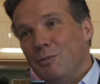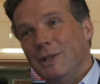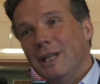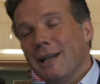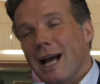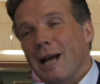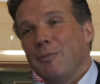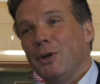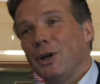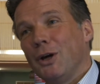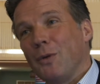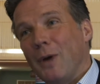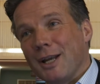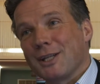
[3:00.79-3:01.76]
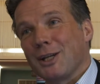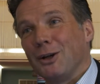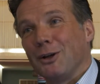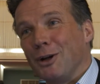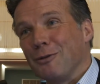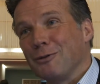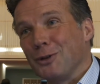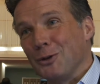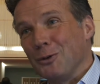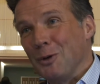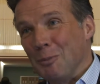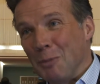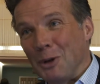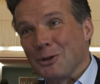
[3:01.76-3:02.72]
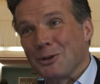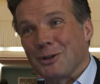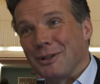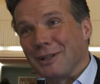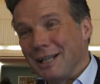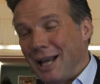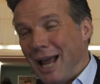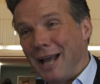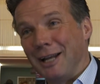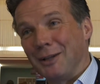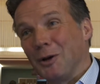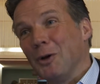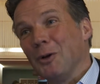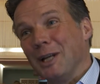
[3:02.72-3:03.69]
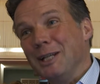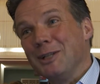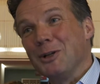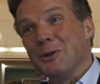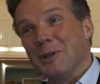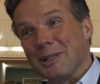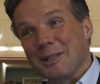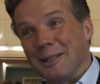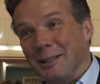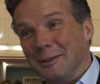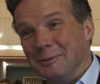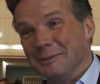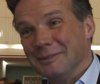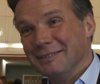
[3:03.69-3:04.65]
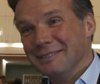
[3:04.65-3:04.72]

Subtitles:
did an IPO and sold it off to a monster, and it all in 2 years' time.